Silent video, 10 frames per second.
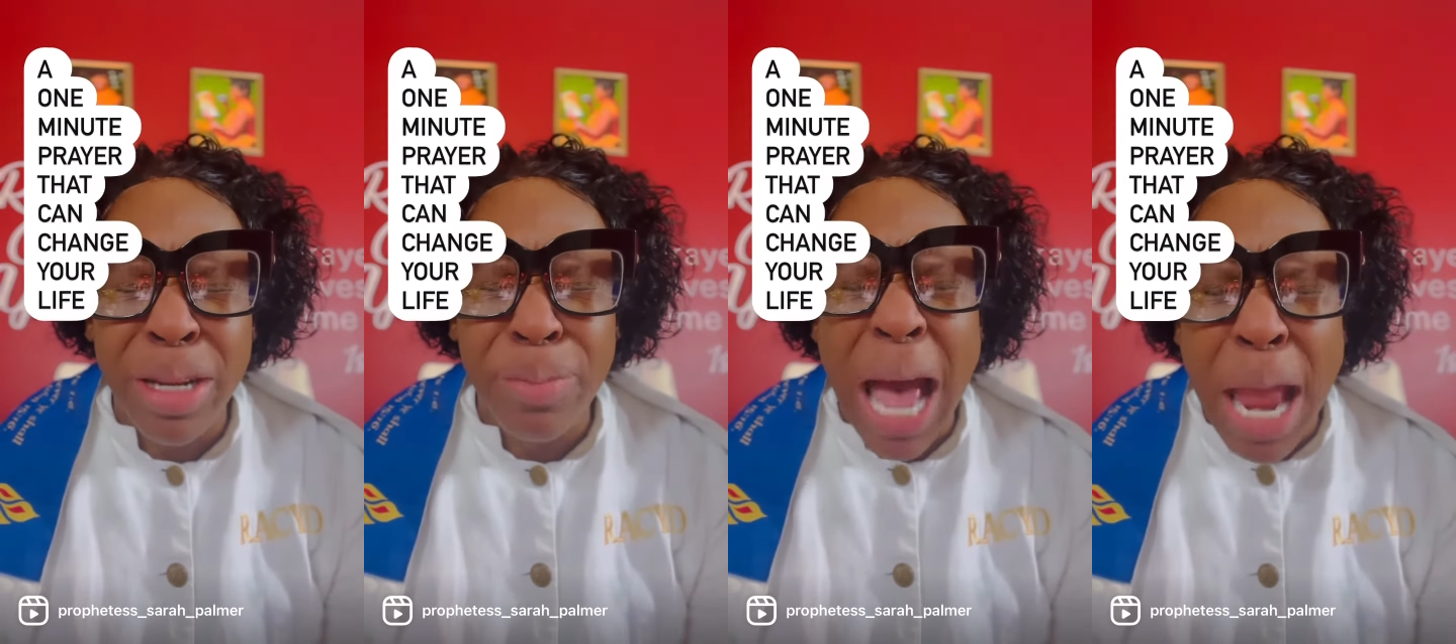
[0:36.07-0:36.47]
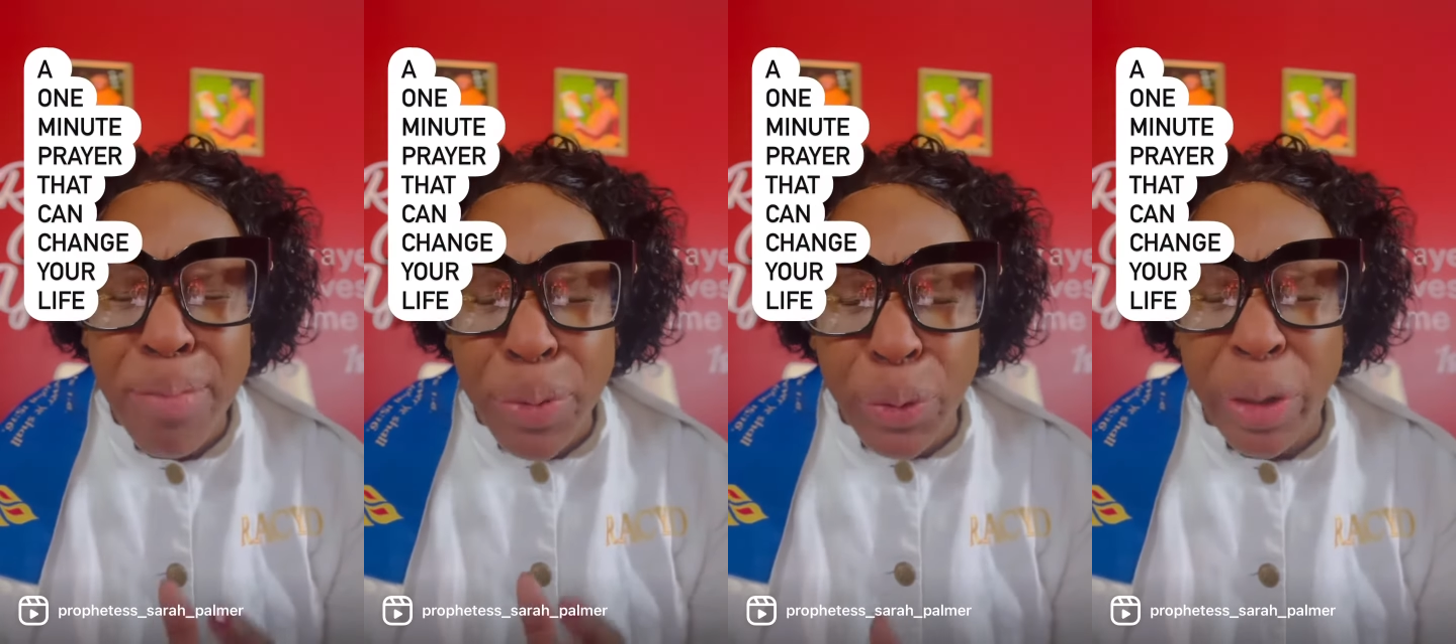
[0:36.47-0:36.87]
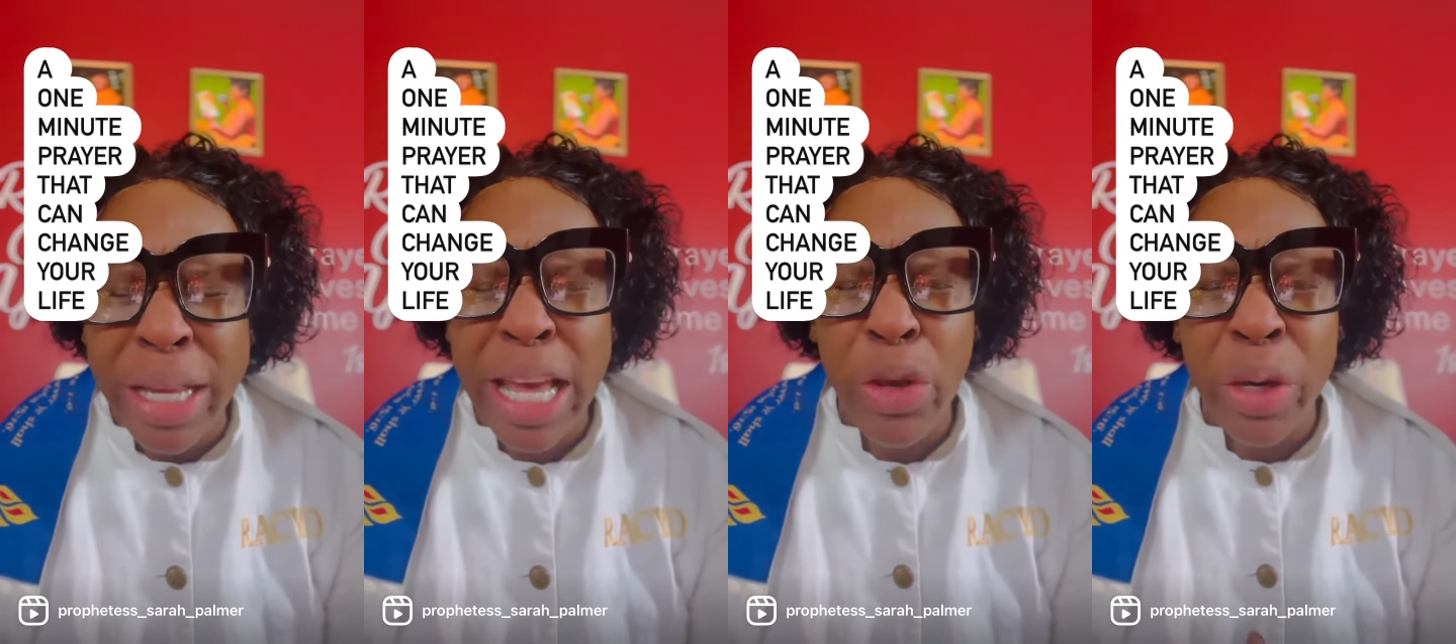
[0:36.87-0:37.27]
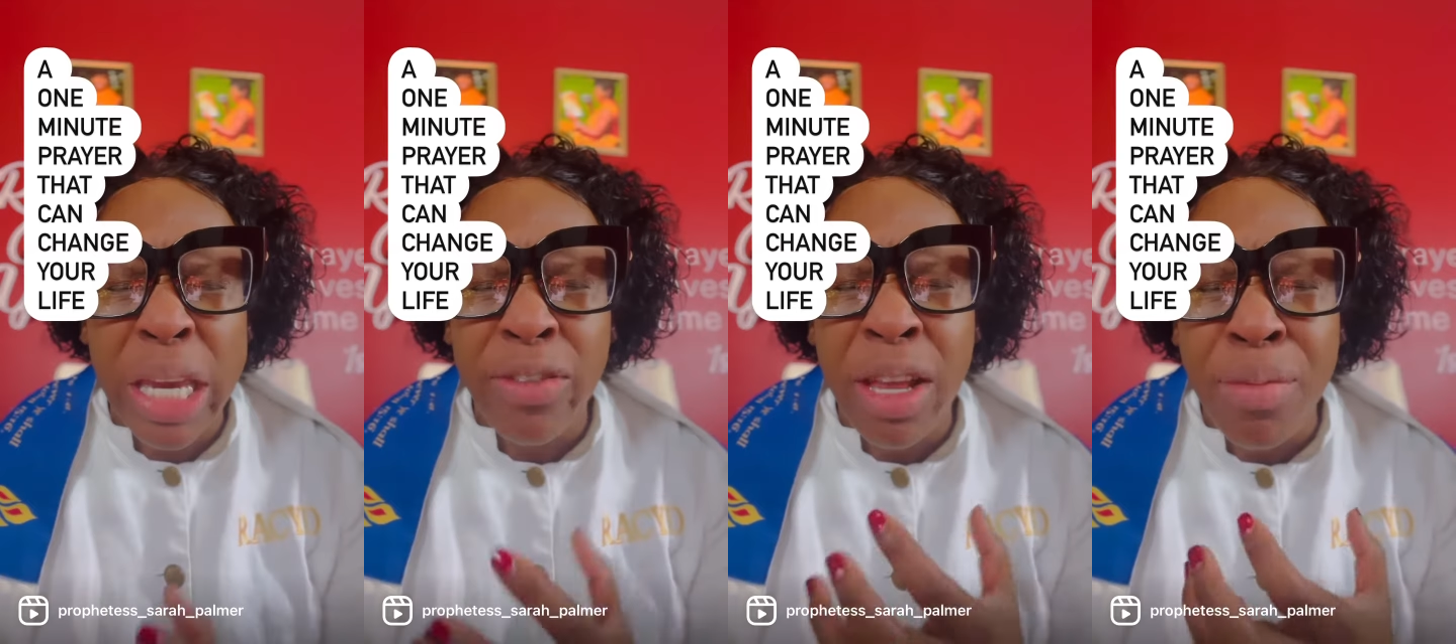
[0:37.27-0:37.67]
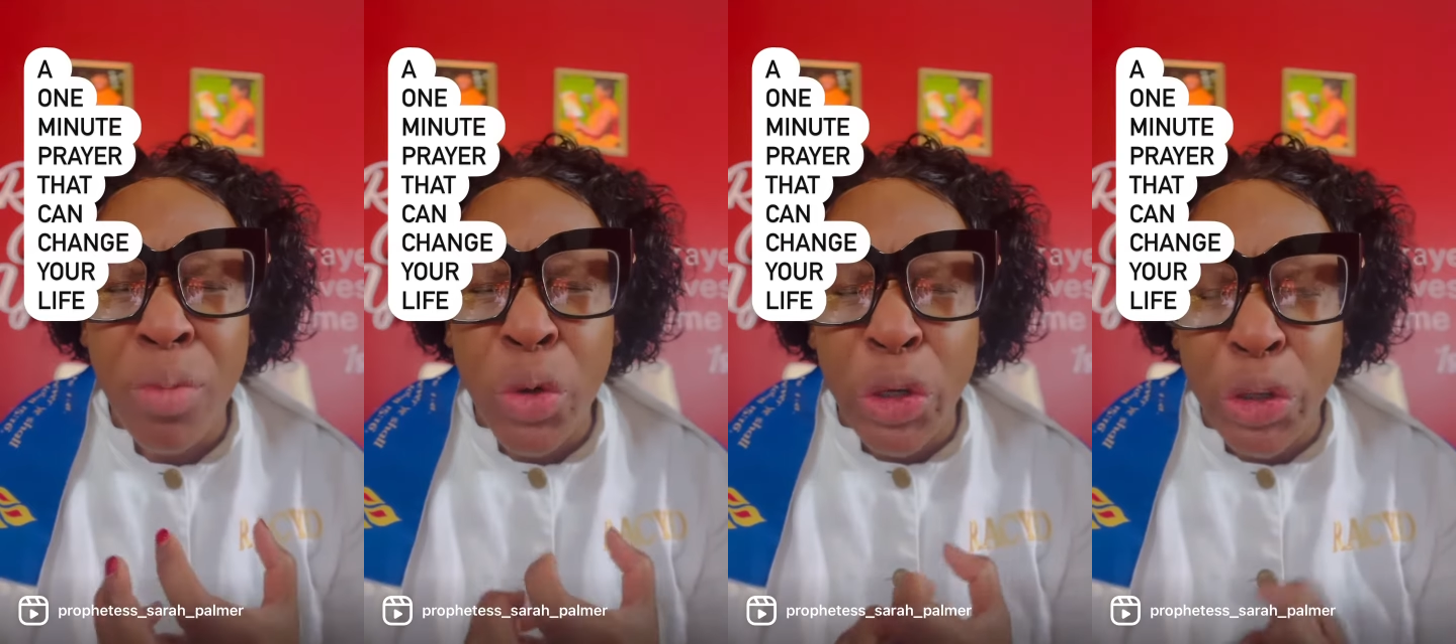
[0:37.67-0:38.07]
But I pray that you give them
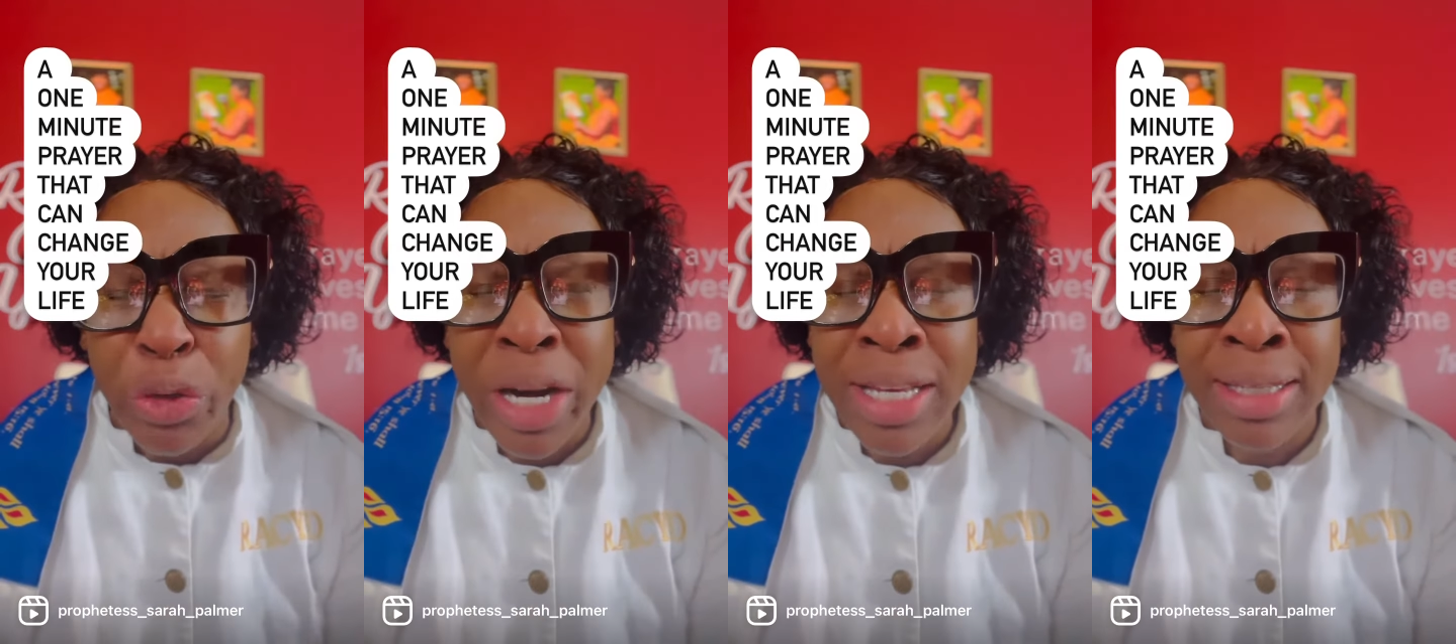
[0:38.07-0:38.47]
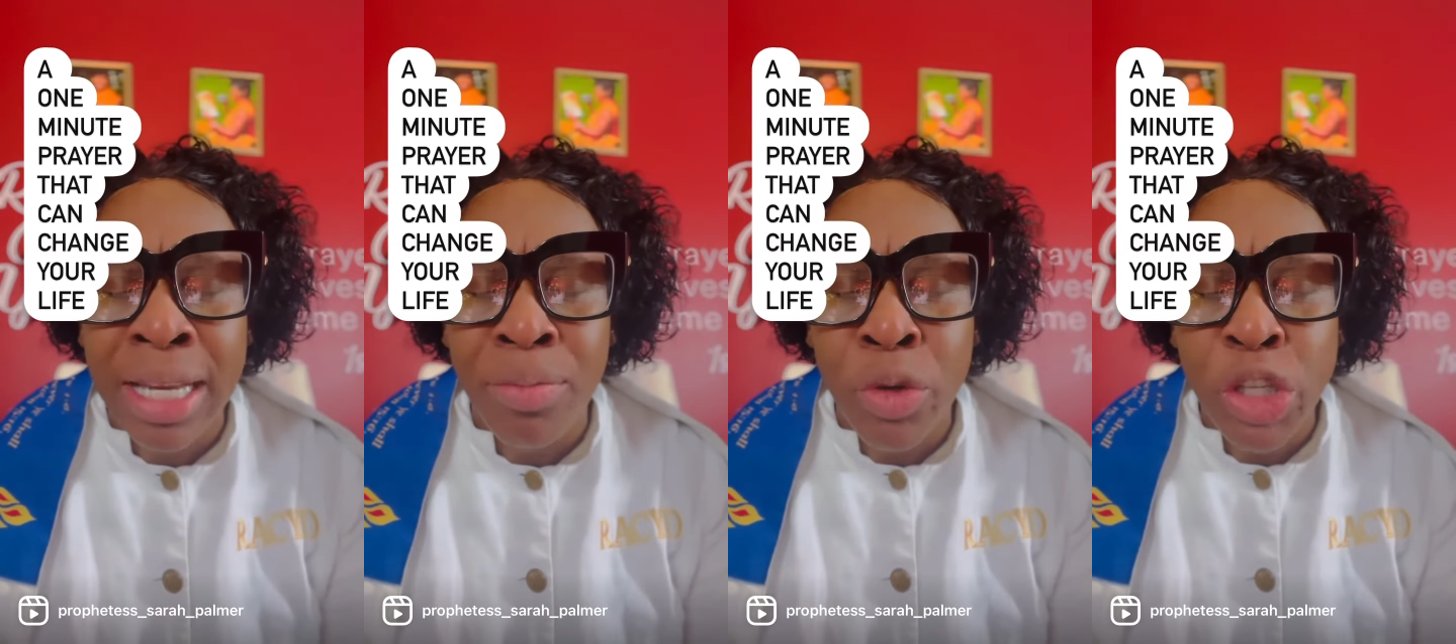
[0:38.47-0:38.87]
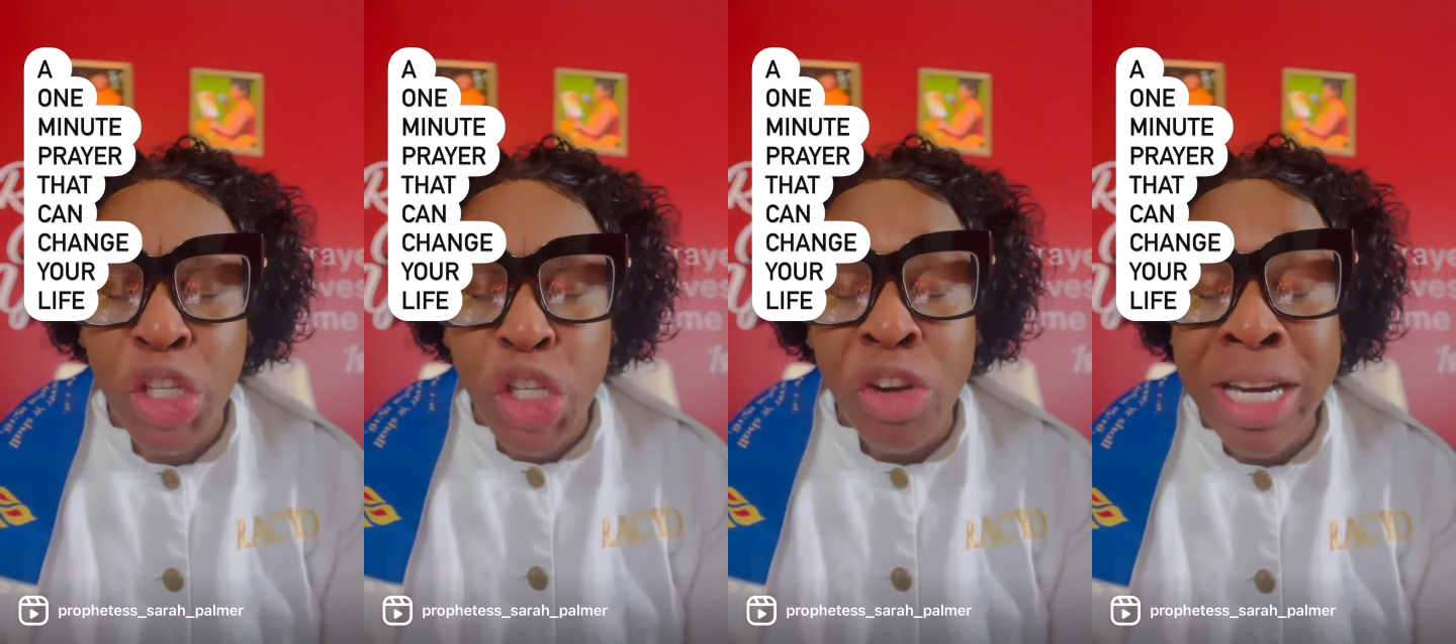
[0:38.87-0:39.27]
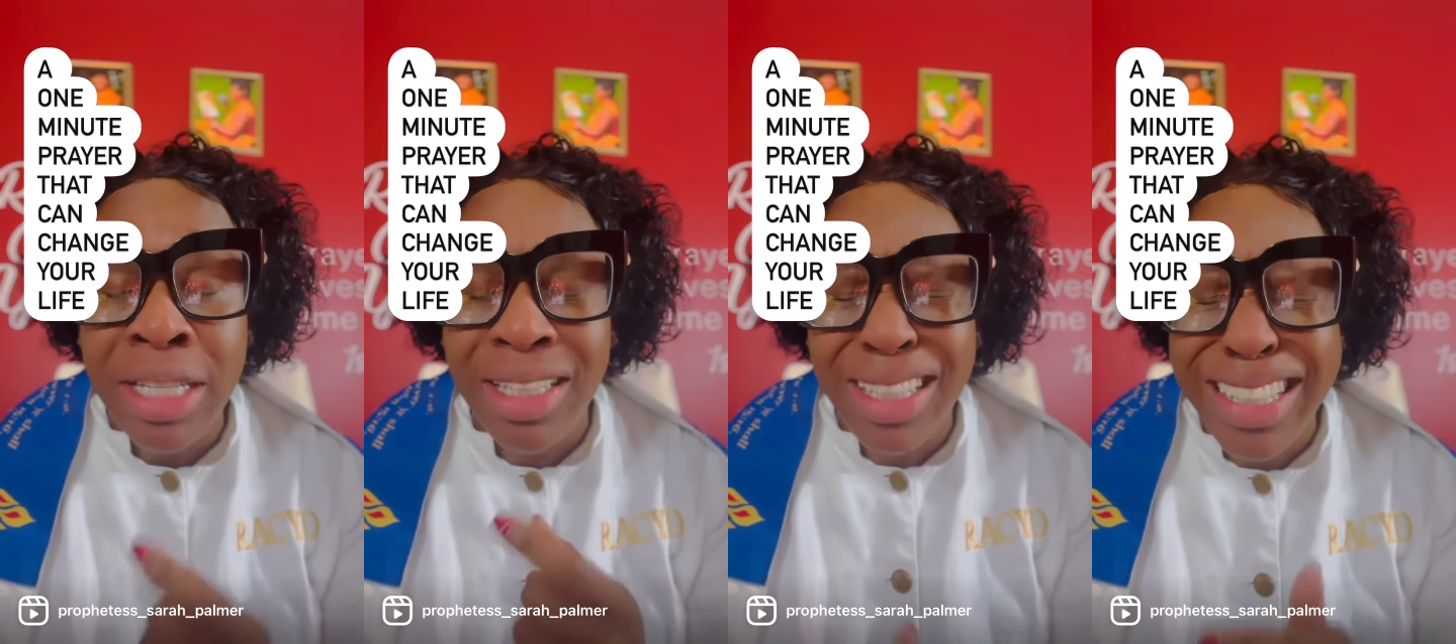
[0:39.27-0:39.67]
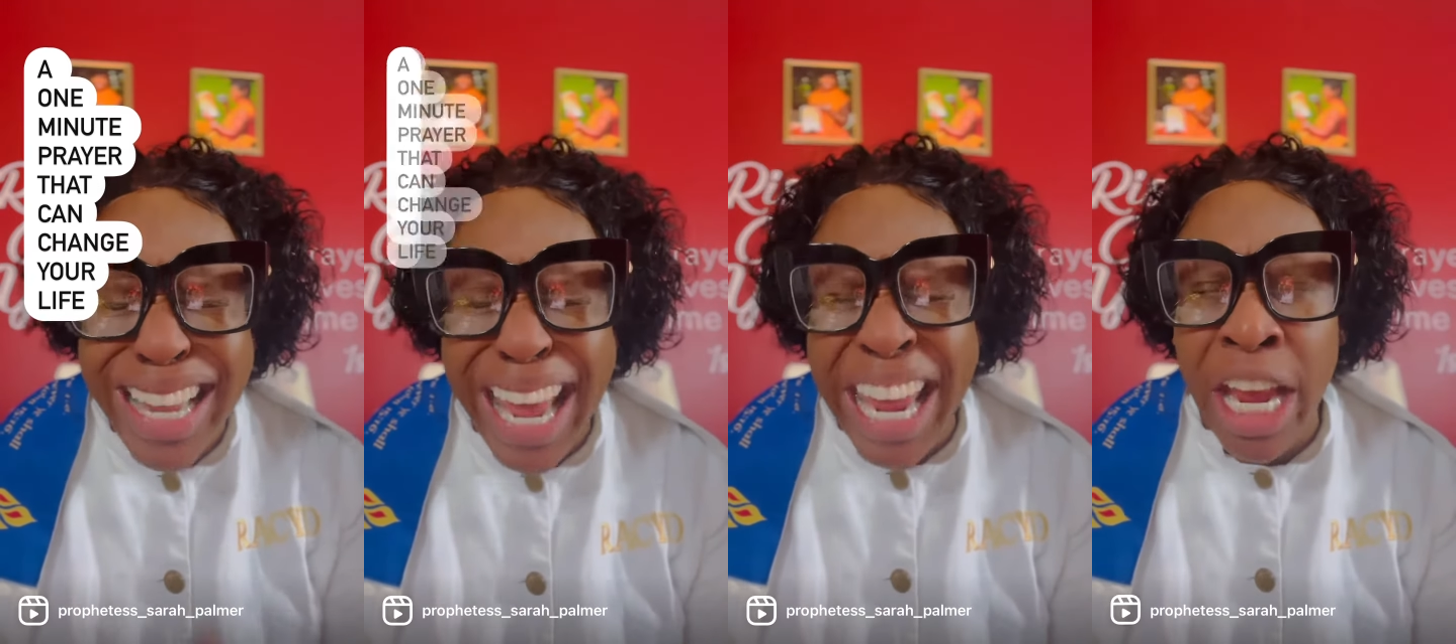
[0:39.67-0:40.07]
more grace and more strength today